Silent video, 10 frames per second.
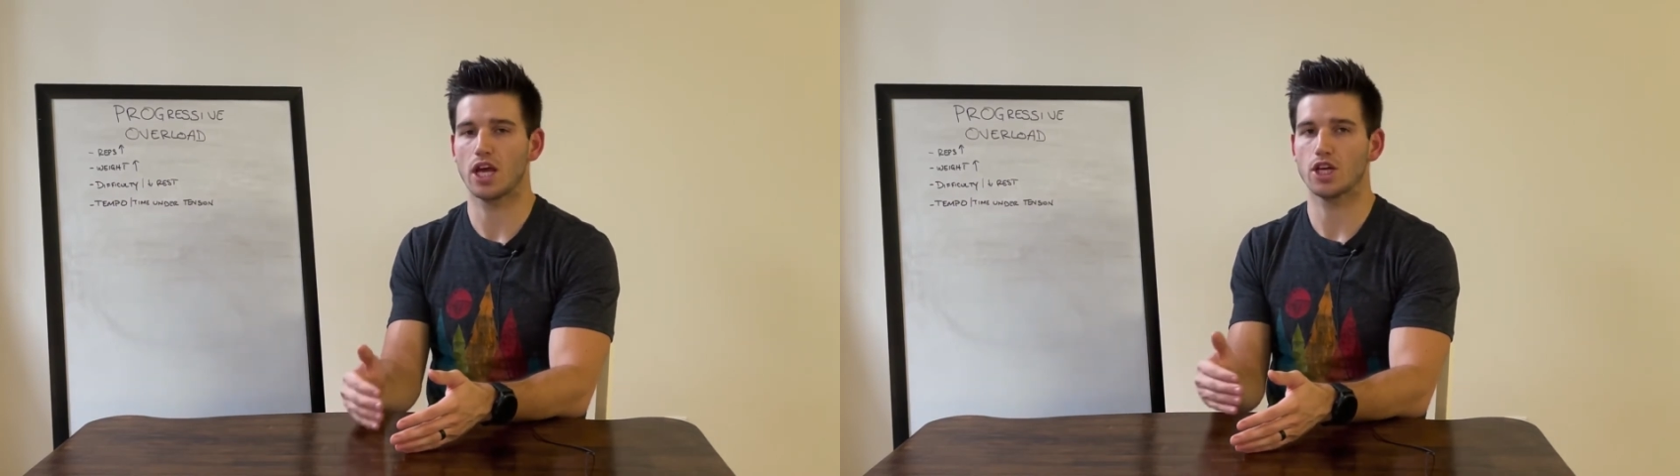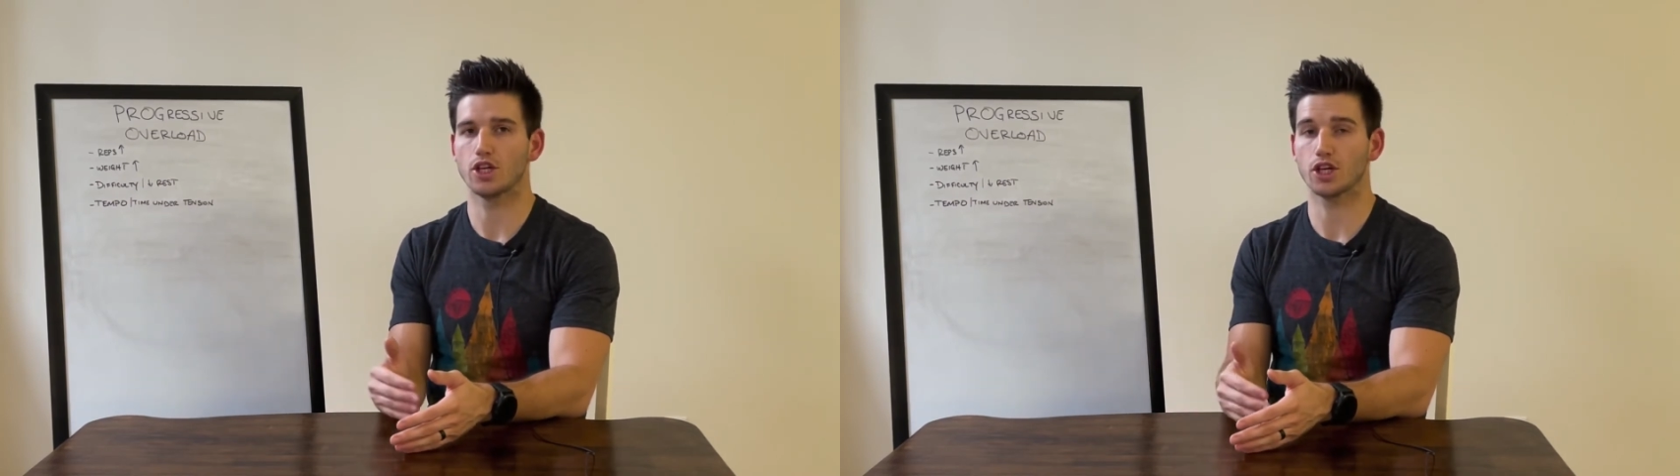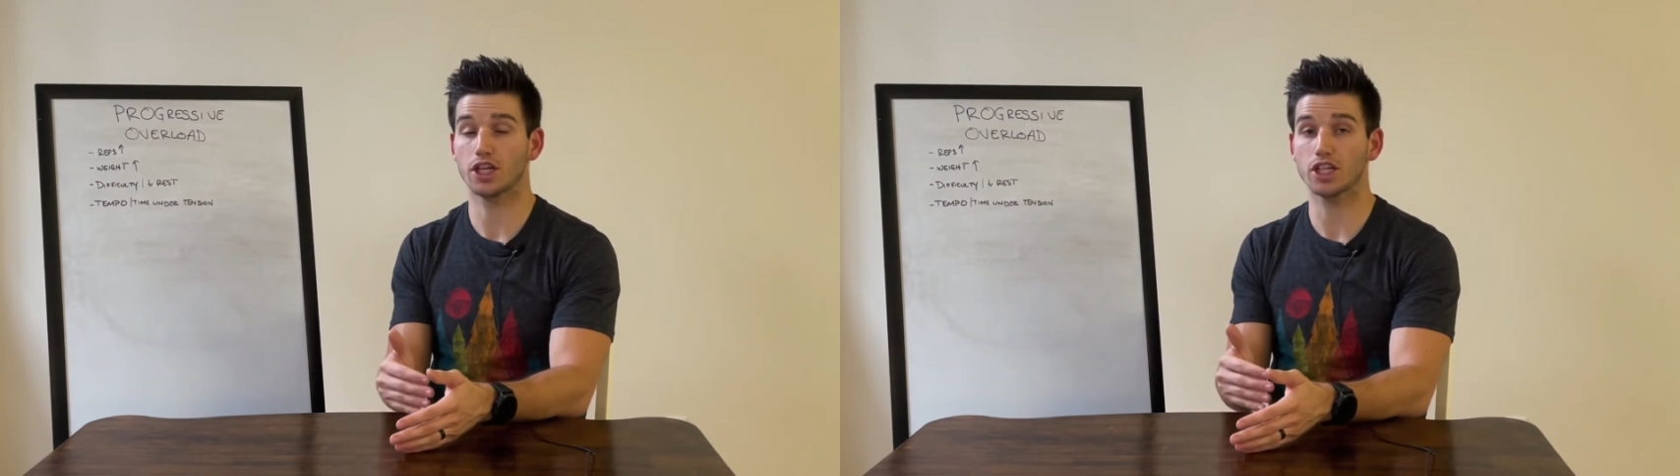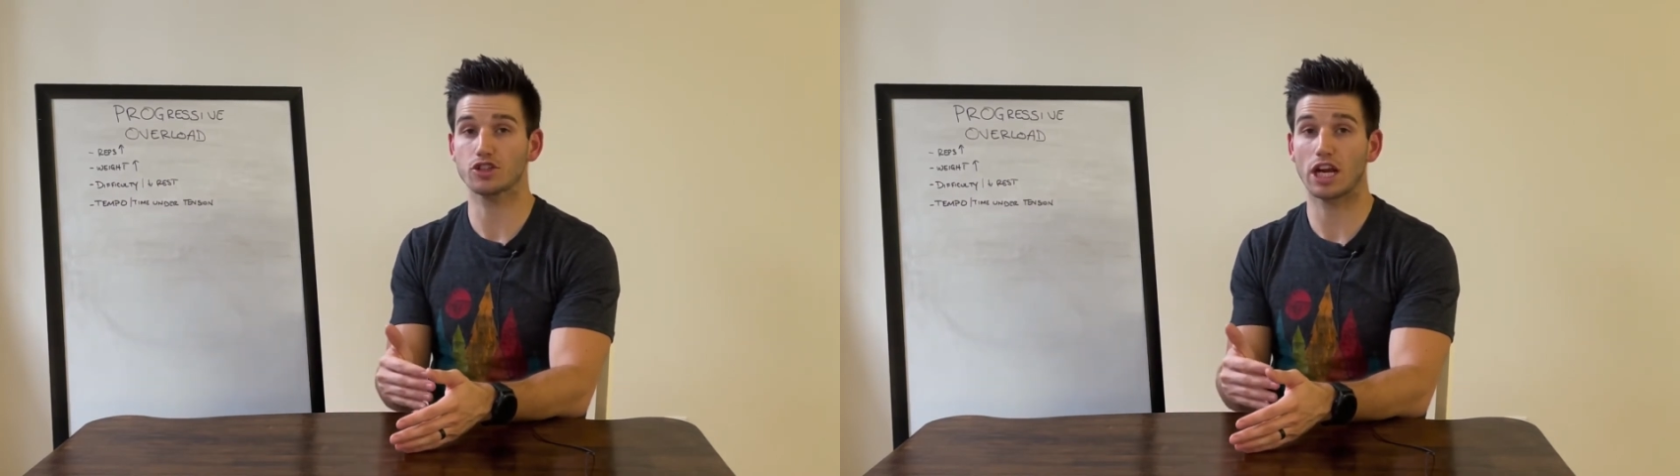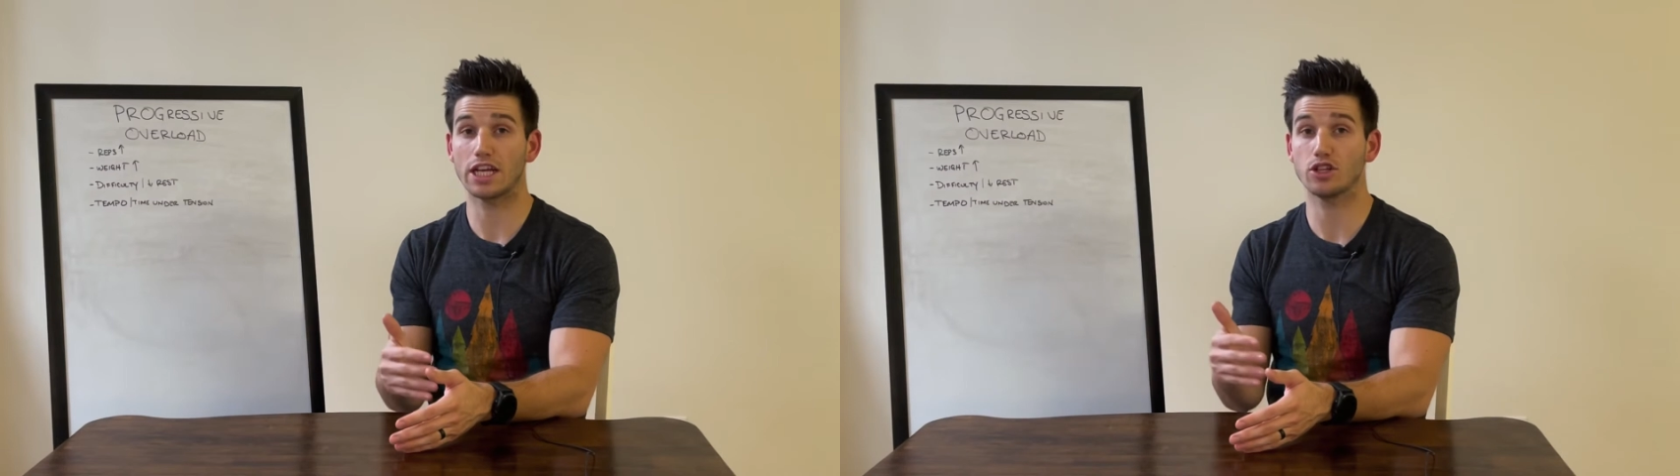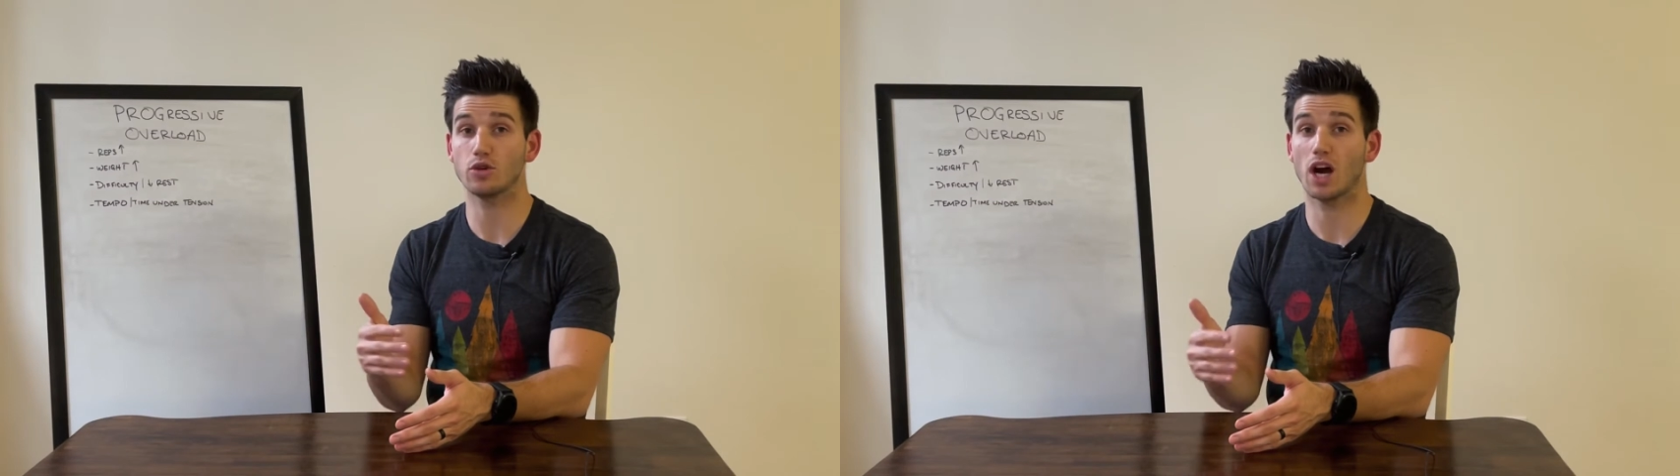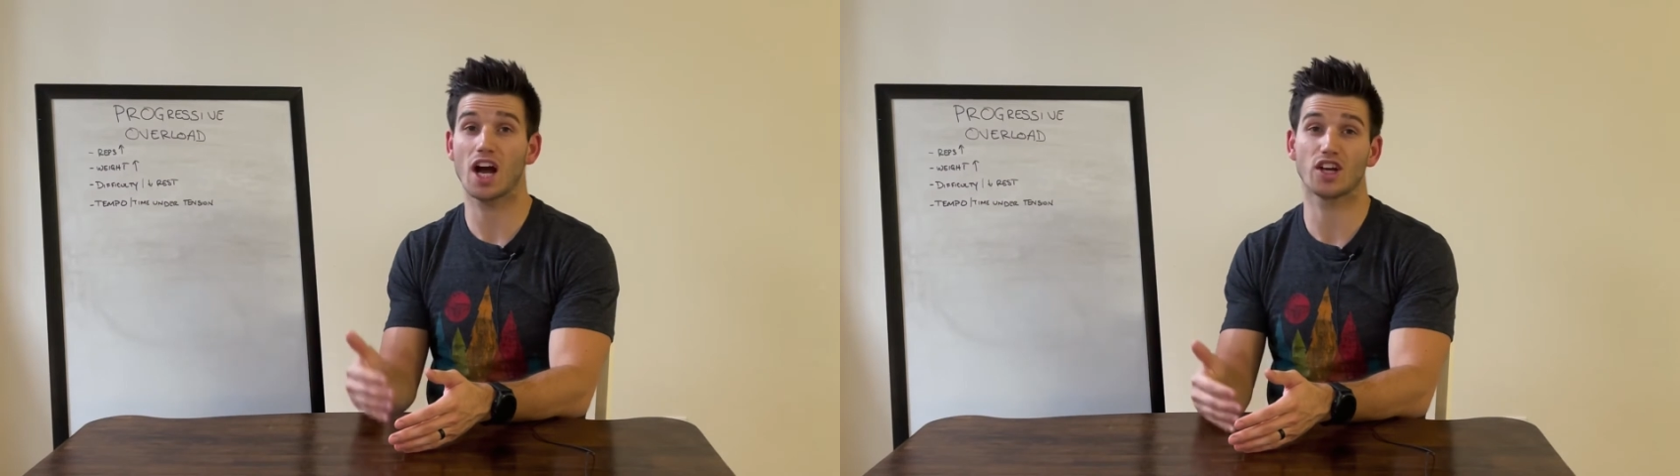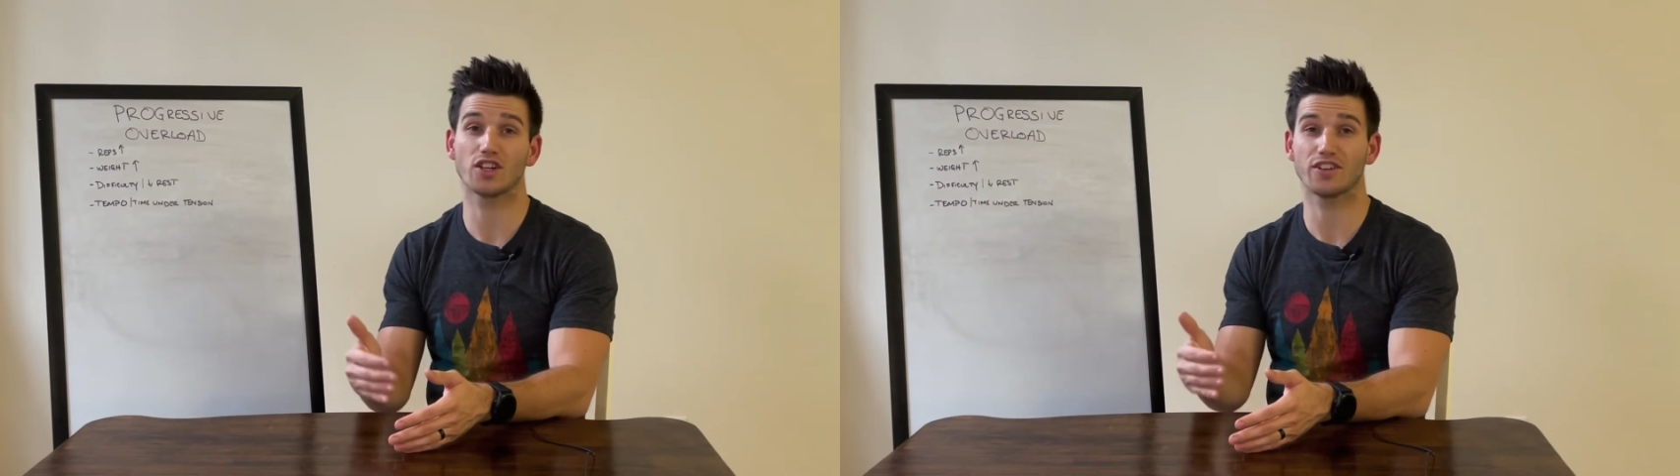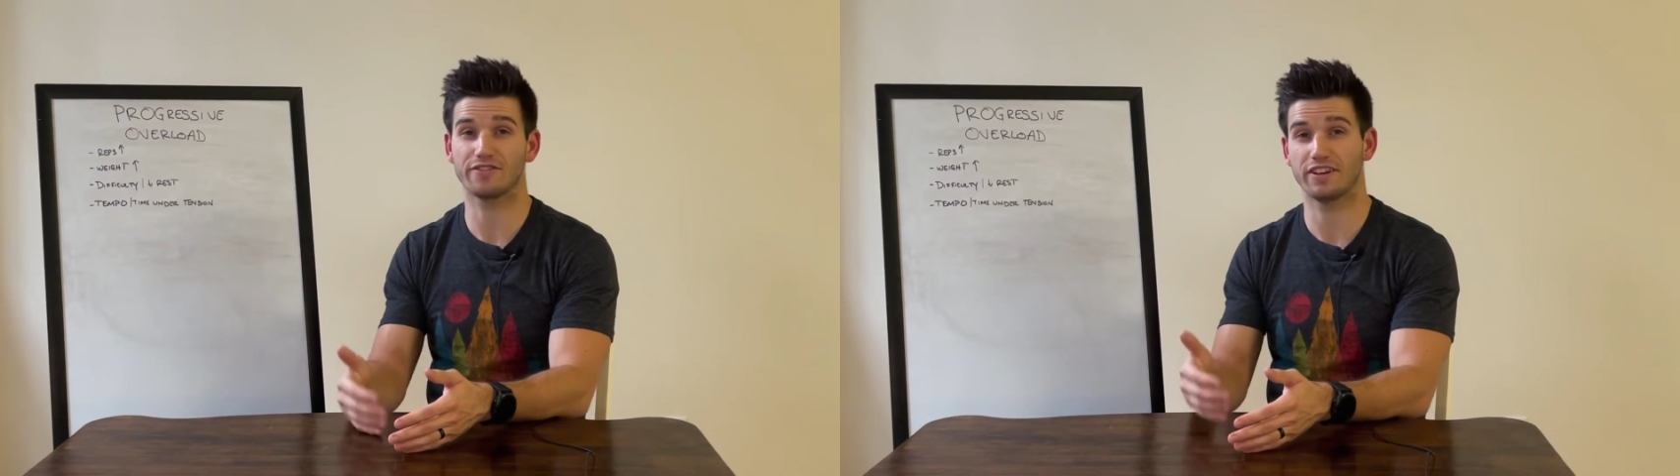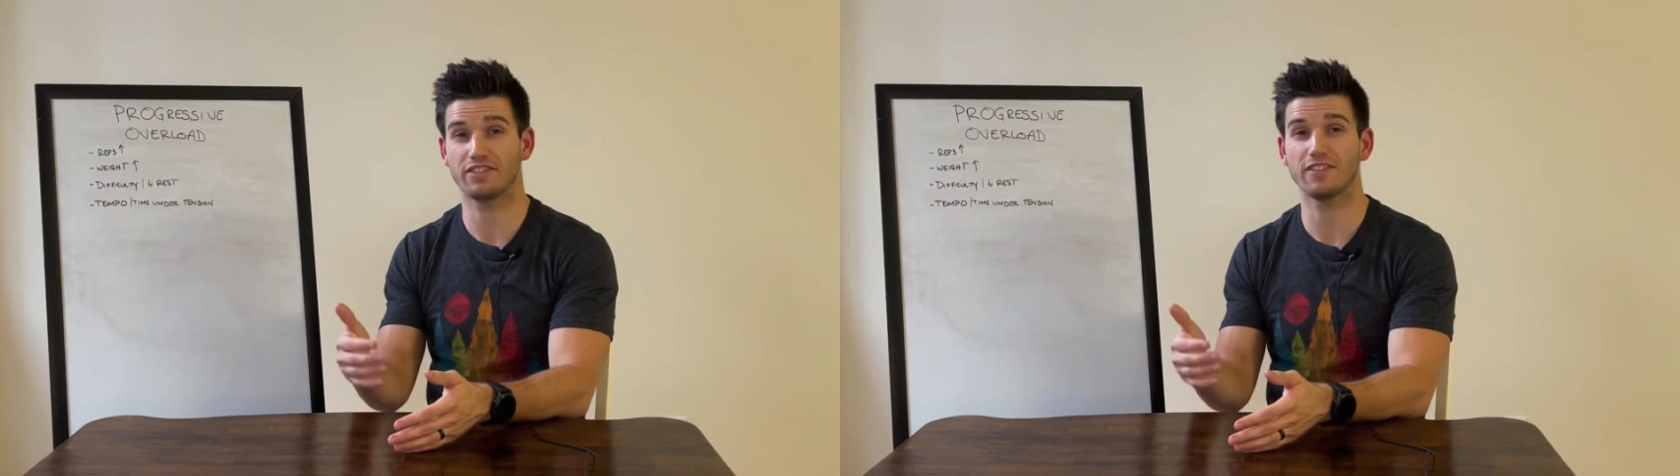you're gonna try and do
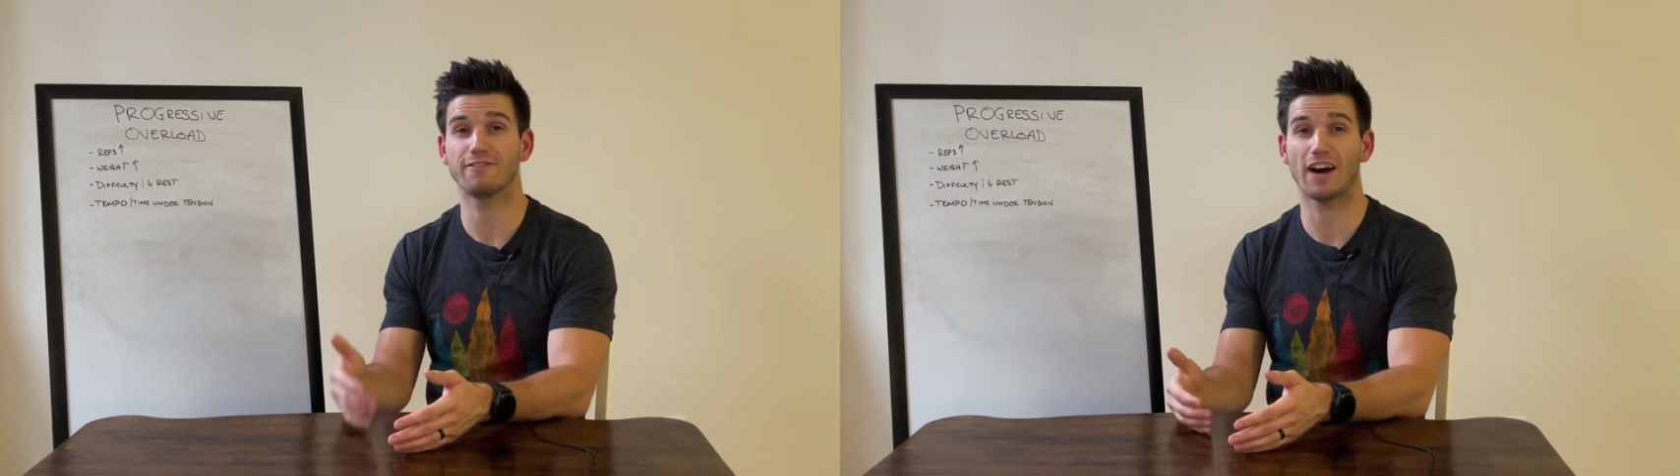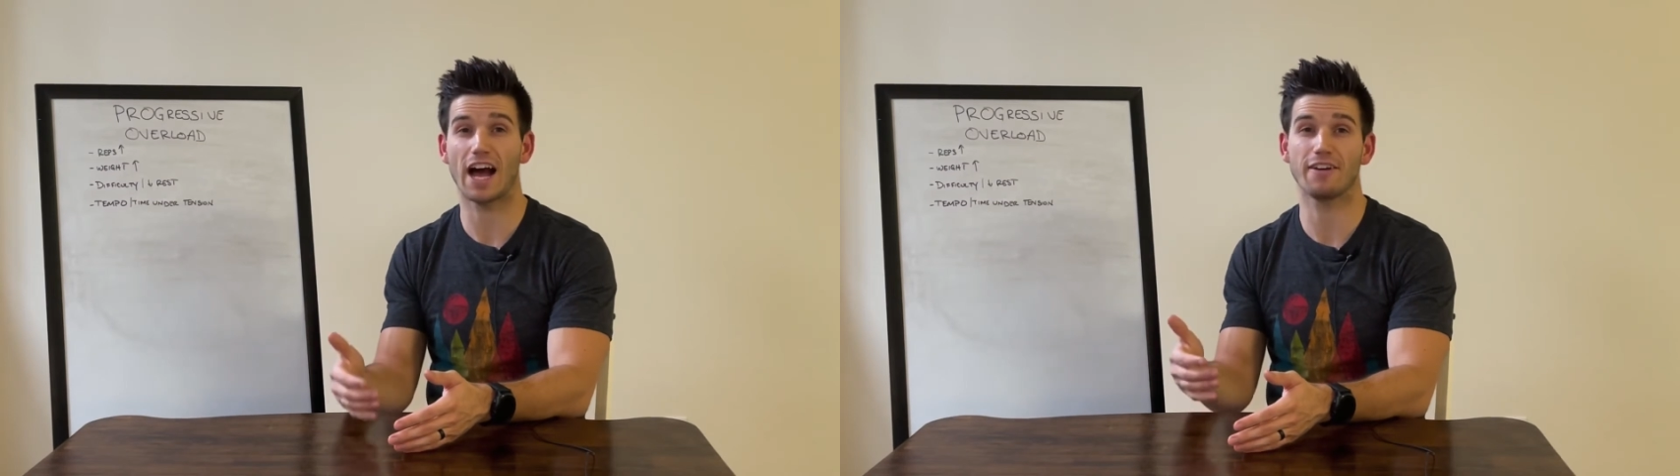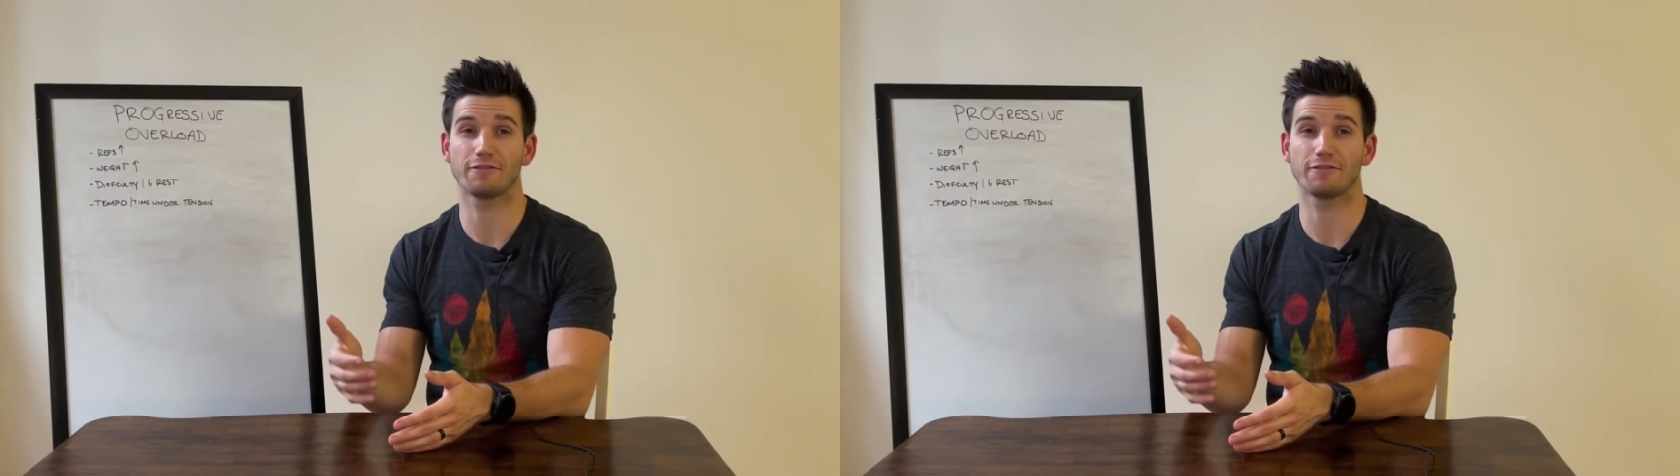155